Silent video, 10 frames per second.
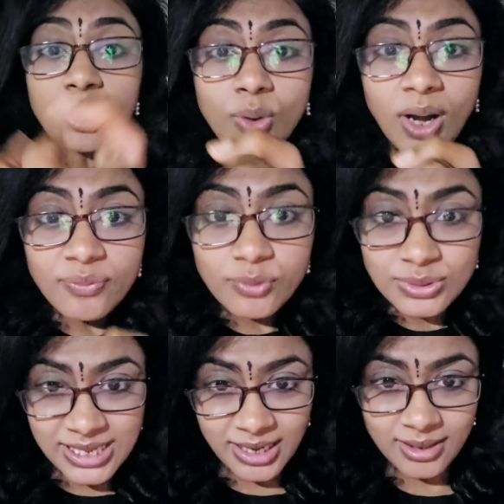You have
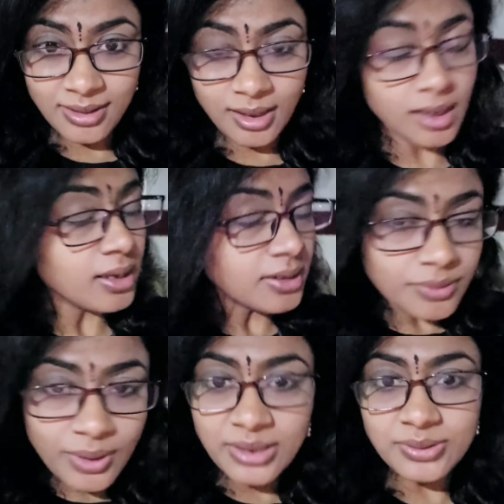to select the
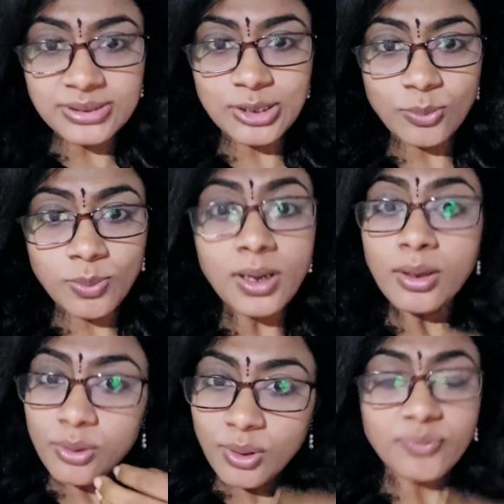trade
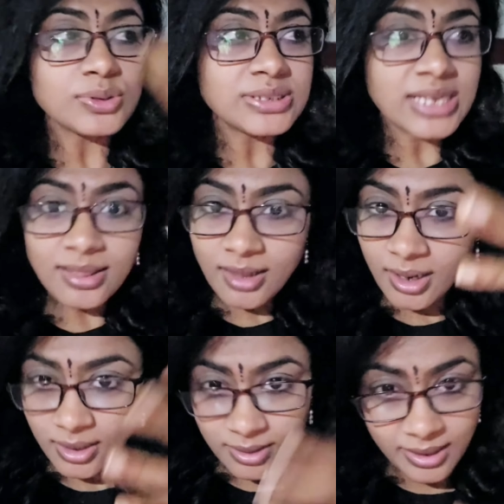receivable. You have to send
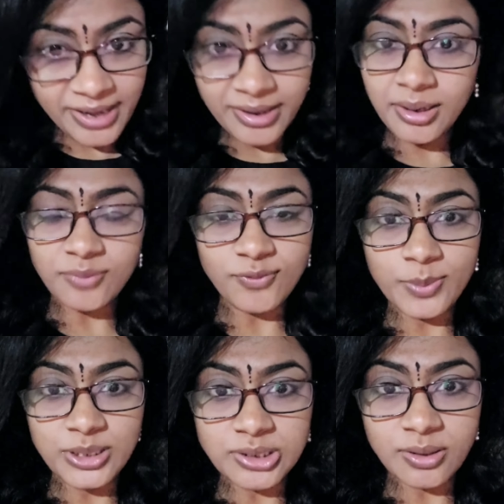the direct
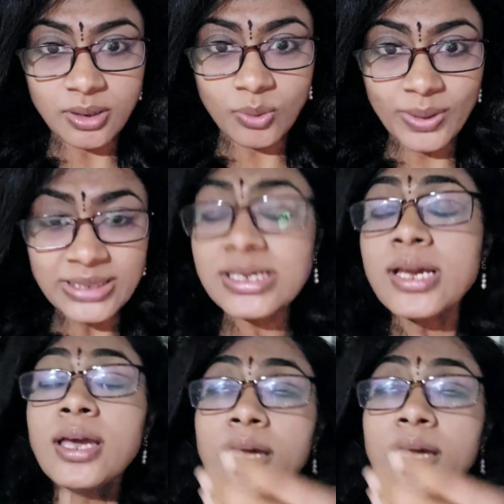confirmation request.